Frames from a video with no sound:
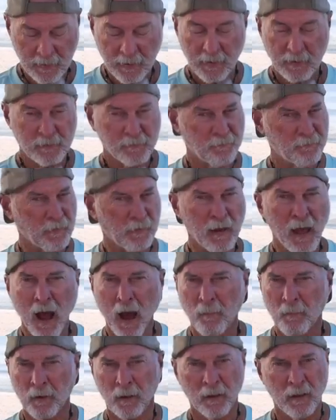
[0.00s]
It's
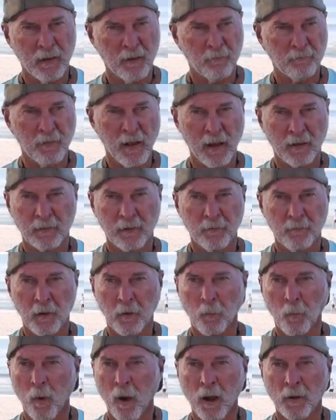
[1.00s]
phenomenally effective.
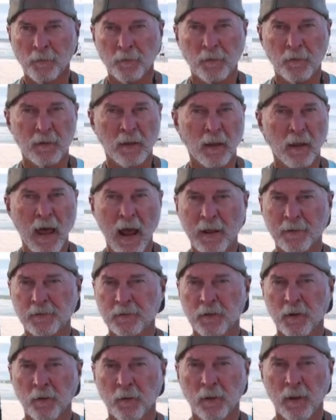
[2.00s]
It won, the
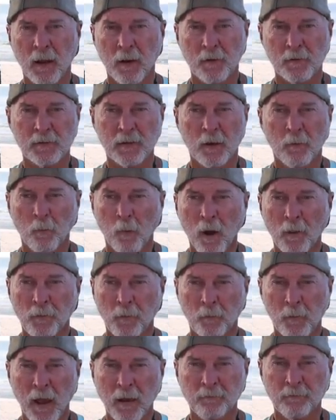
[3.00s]
last 2 years, it won the
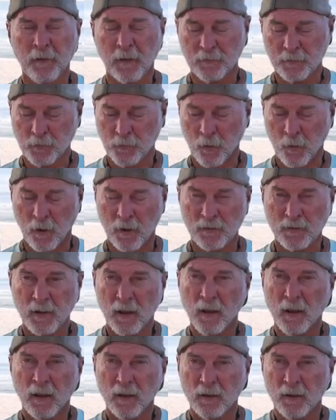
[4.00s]
Redfish Tours
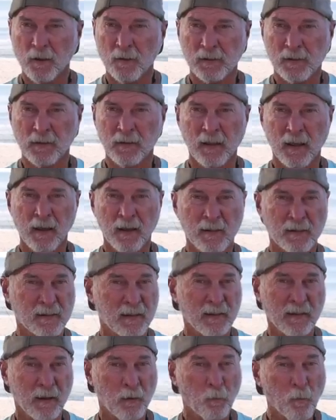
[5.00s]
using these,
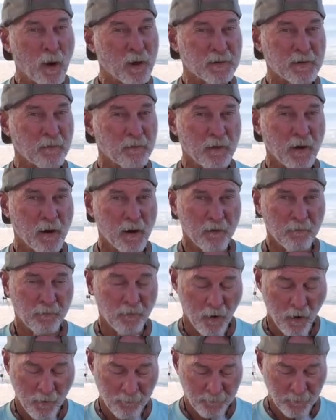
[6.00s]
and it wasn't very
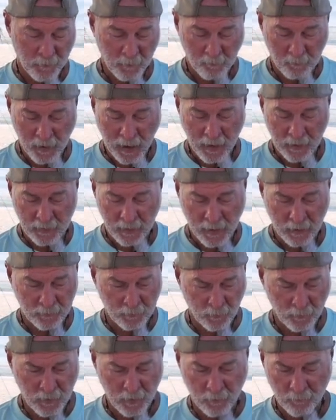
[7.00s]
far from the
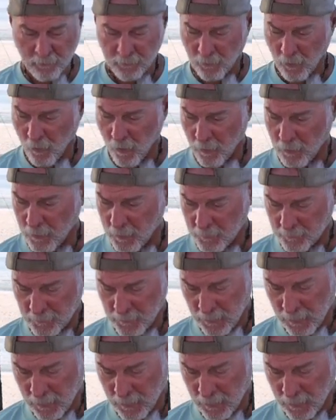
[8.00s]
Panhandle here in Florida.